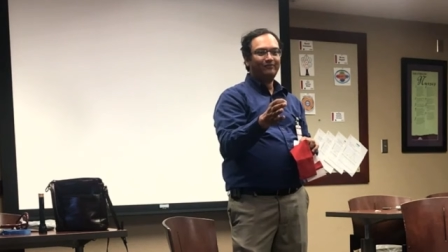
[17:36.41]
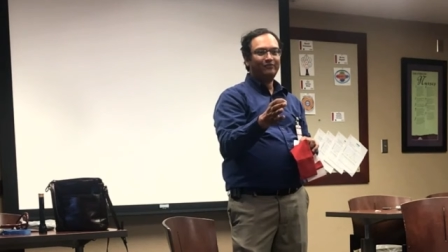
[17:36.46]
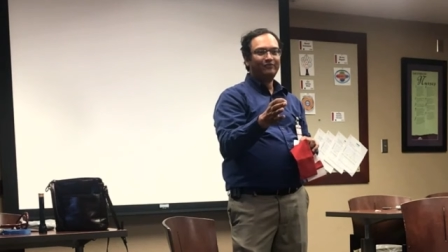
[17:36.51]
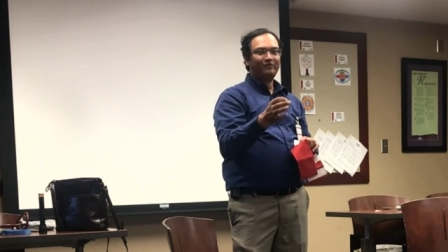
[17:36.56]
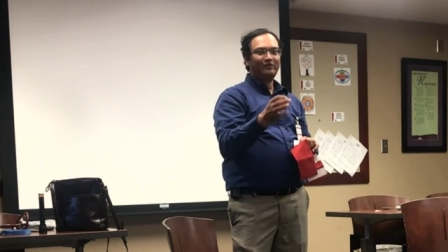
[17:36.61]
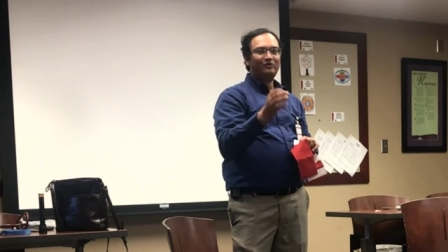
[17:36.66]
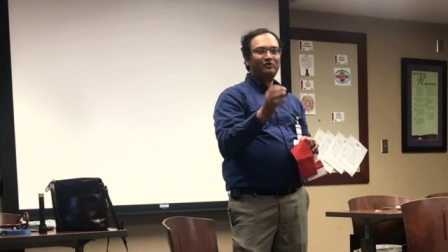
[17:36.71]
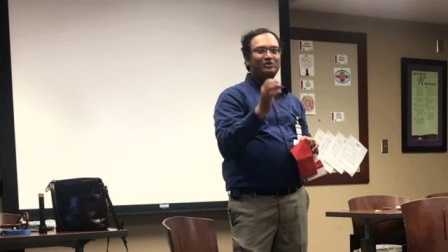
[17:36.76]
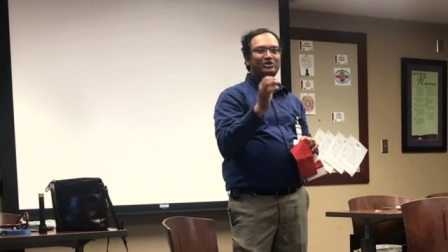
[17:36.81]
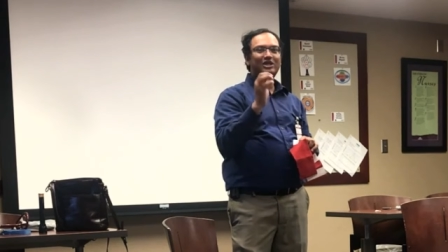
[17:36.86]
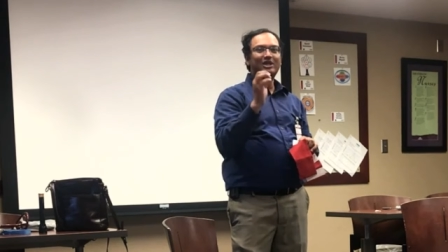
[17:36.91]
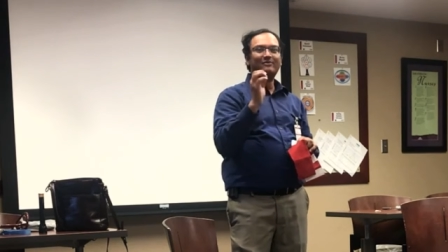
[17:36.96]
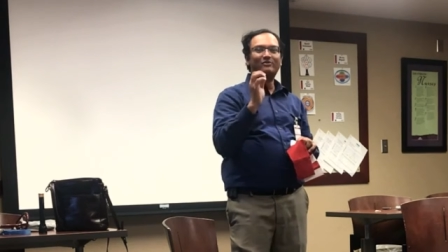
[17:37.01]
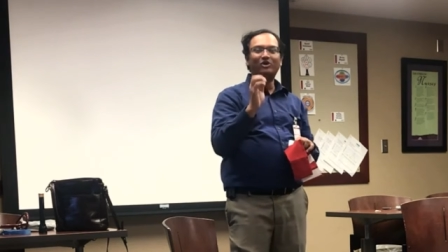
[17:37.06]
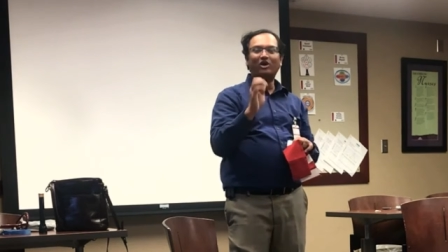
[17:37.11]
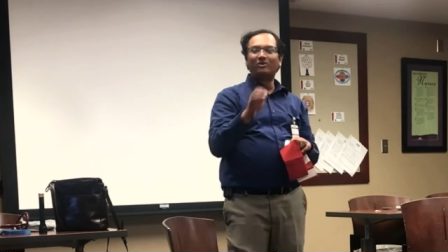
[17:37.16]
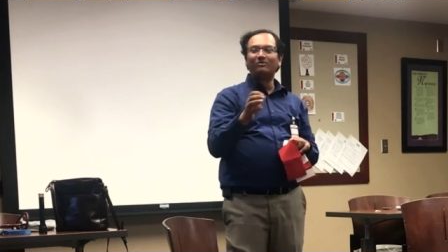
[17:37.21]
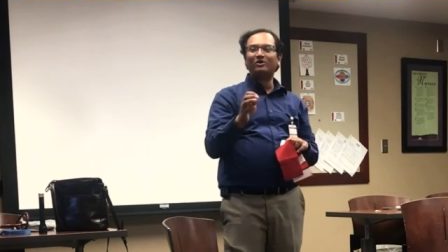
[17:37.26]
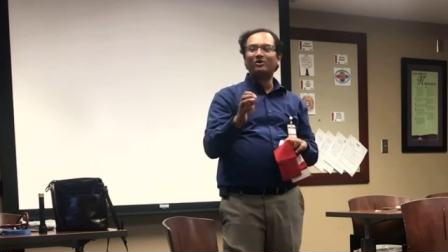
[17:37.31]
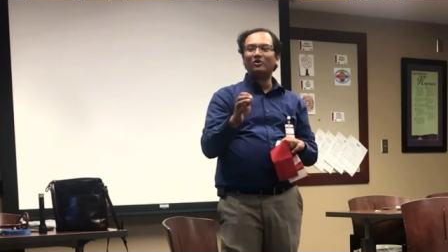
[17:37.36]
When we say
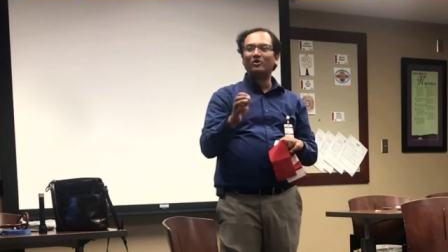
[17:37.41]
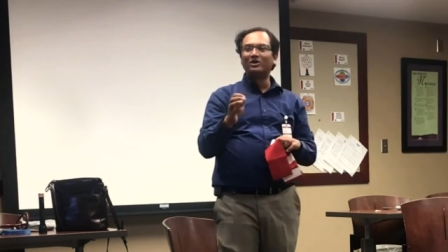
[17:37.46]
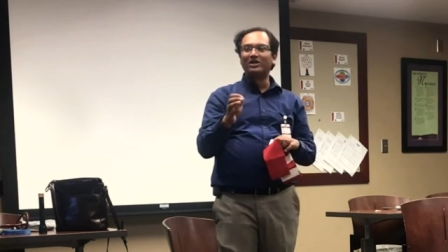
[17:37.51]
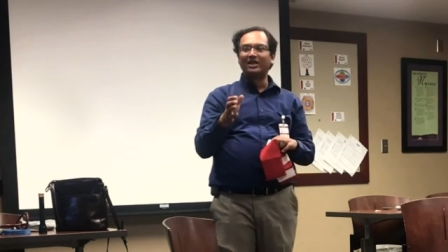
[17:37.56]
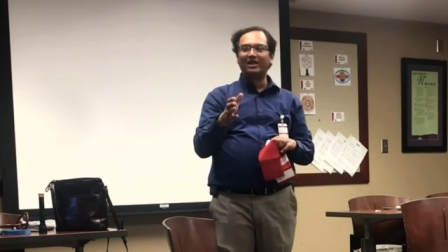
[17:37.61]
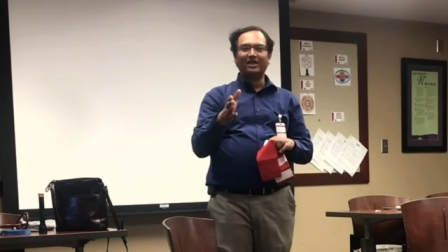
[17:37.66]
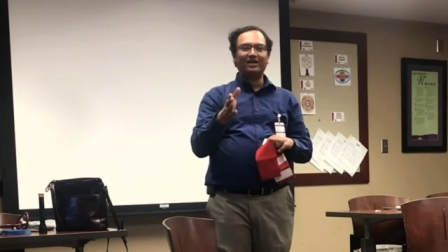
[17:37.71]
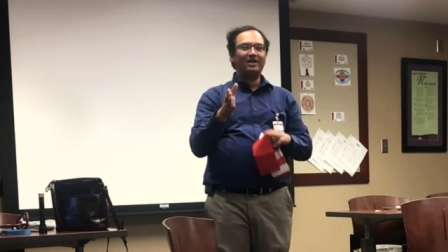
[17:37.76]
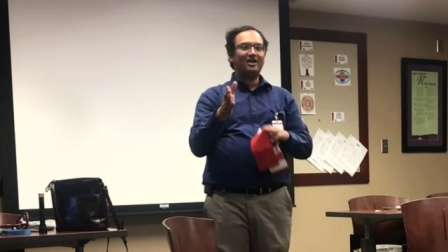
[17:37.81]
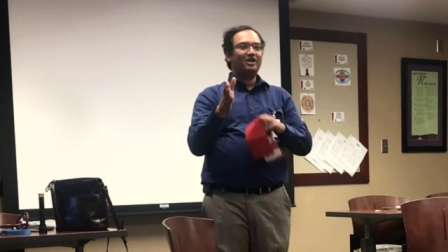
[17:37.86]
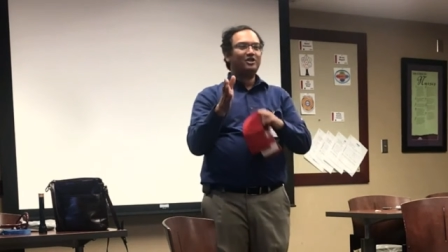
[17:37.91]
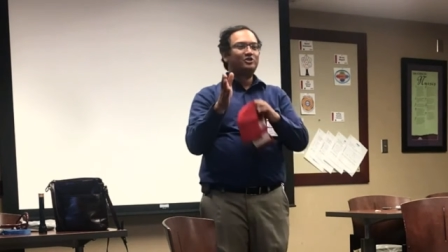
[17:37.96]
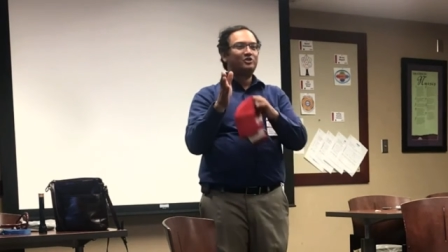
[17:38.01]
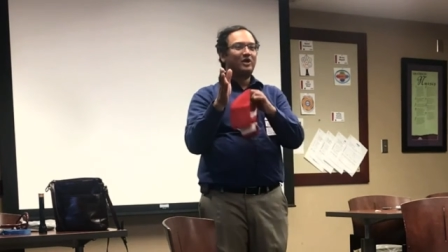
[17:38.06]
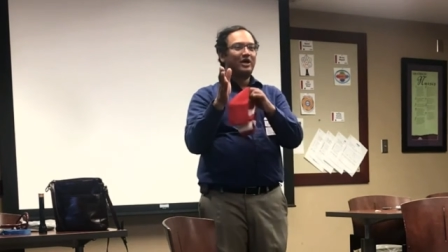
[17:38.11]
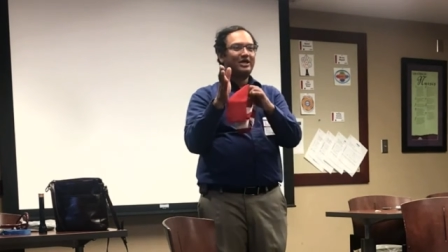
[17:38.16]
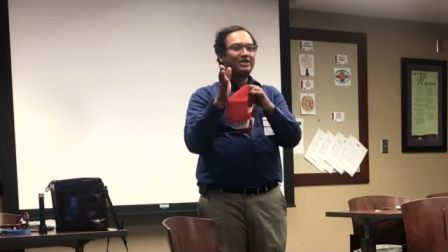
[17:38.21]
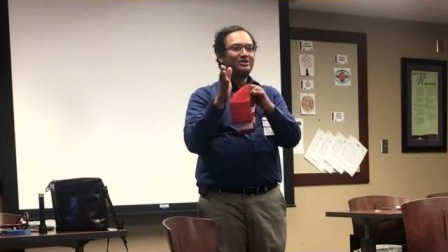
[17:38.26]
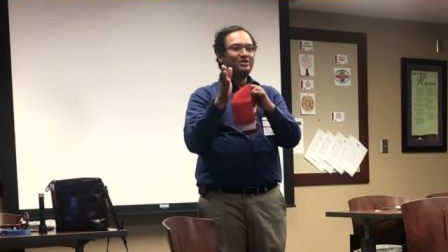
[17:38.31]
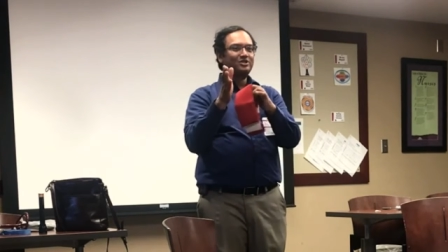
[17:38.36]
abnormal O K N,
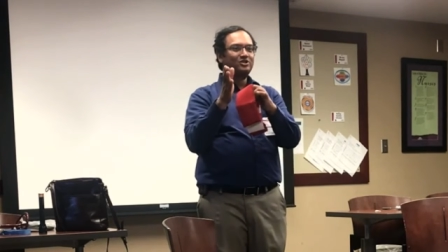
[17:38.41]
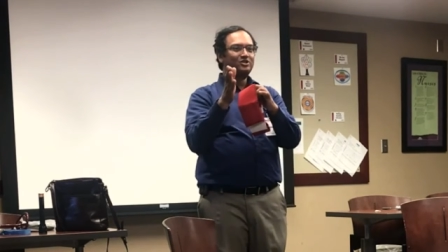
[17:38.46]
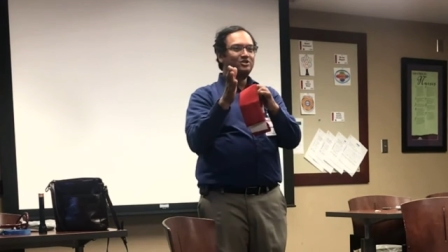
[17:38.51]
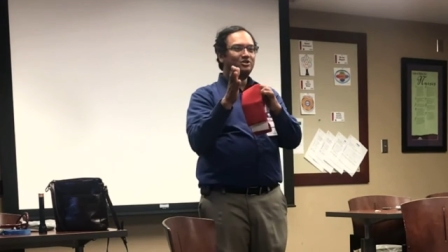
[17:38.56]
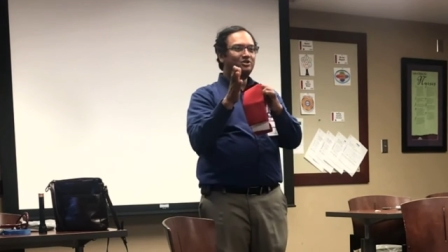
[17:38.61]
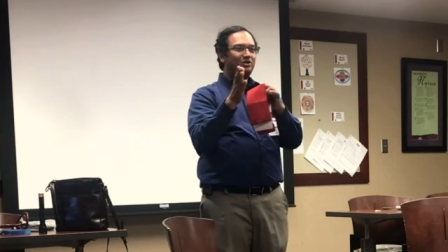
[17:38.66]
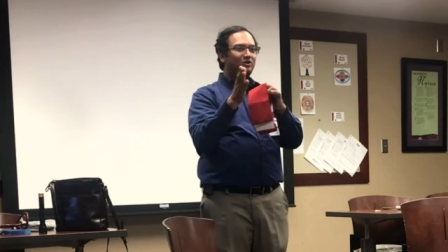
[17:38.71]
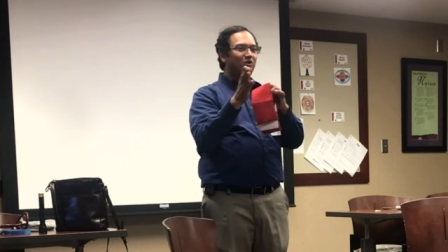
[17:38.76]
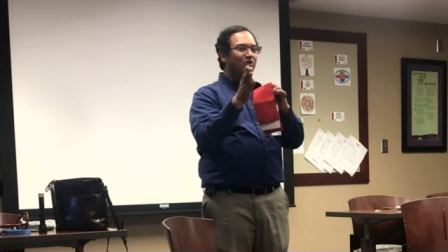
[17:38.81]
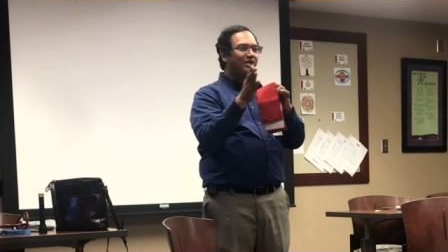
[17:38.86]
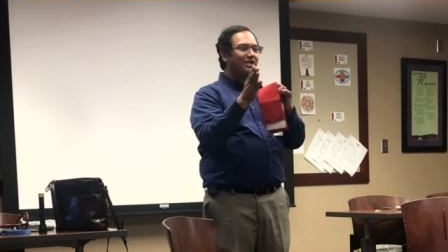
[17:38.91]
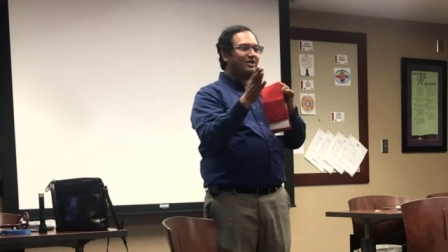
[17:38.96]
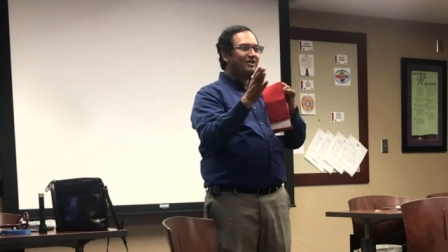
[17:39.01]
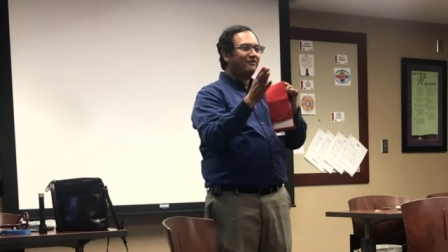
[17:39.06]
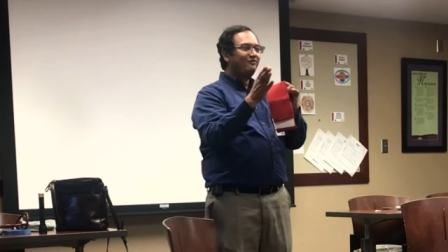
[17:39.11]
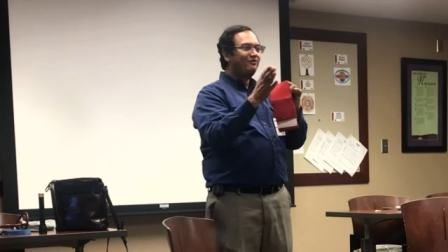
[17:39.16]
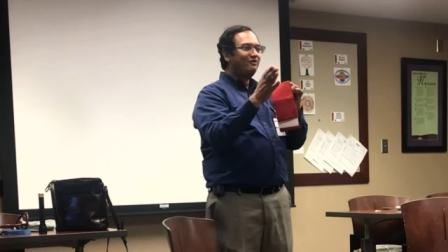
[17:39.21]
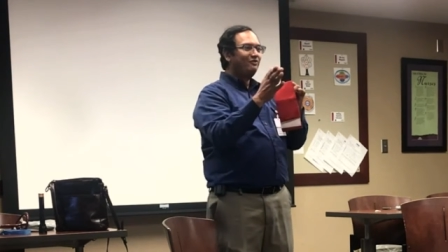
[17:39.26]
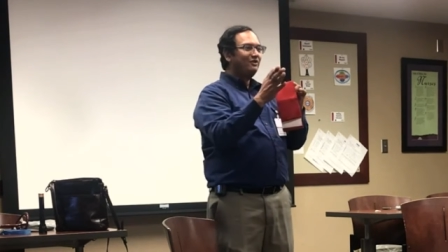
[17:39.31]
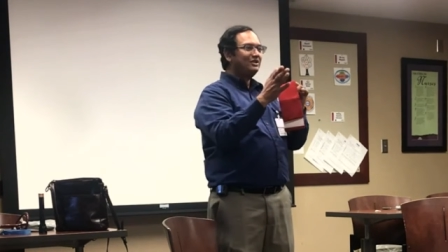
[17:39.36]
so eyes just slowly
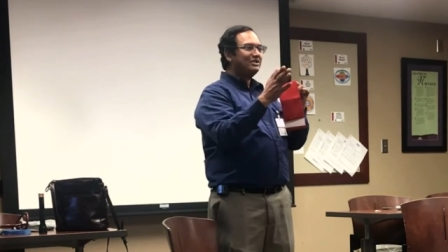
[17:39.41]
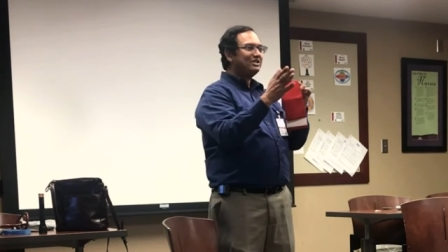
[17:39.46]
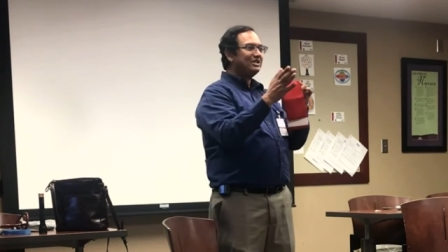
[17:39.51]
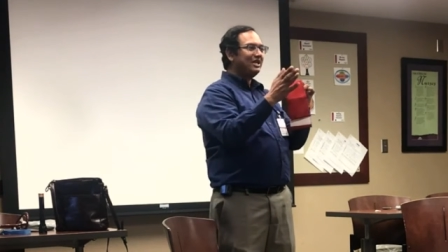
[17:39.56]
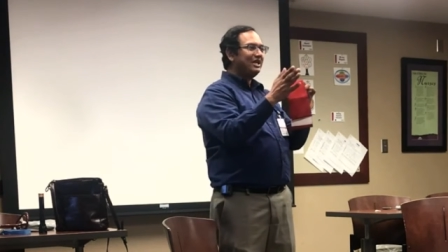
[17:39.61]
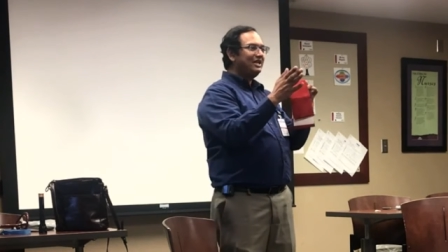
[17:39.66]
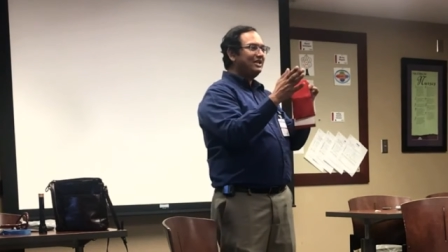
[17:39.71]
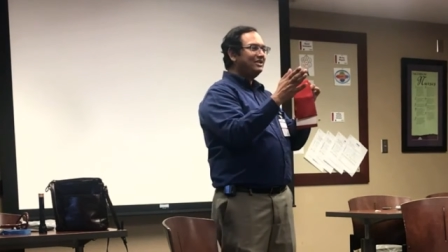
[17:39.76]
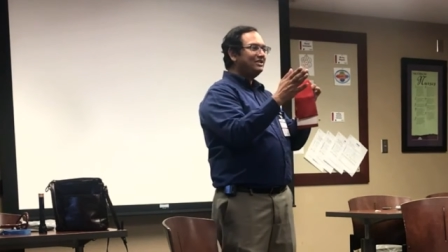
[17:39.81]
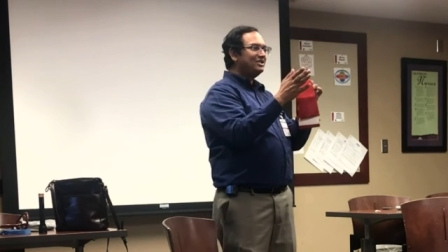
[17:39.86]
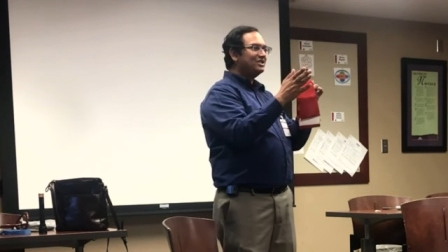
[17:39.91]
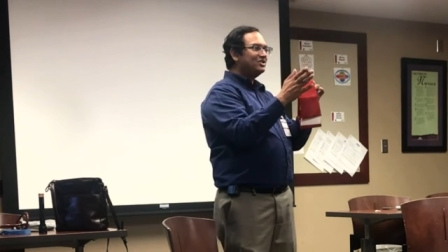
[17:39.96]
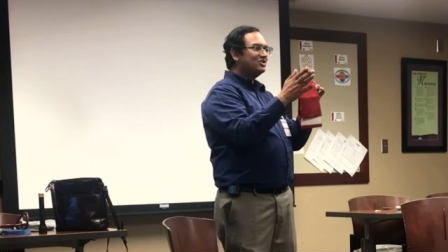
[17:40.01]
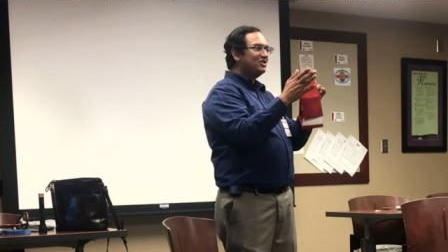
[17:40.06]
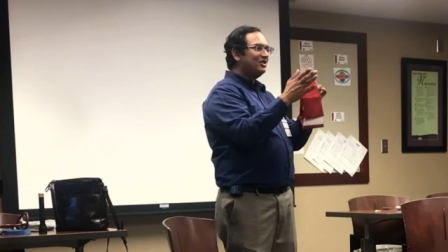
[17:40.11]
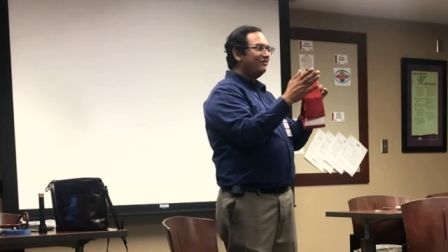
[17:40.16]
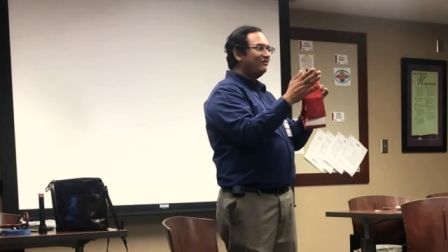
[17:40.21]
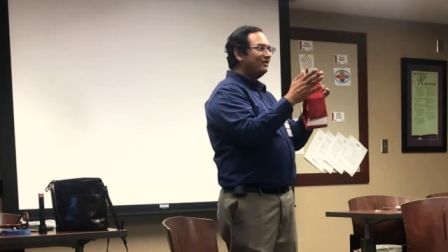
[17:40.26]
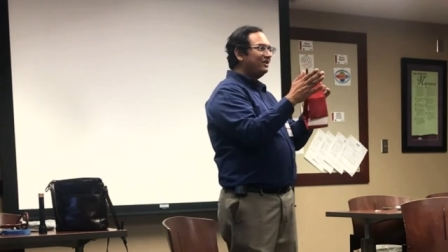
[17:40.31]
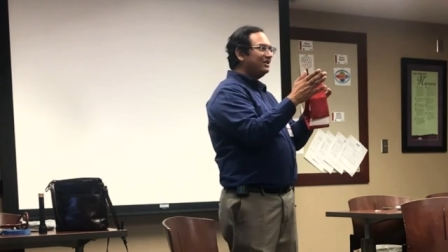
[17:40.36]
drift to one side and just drift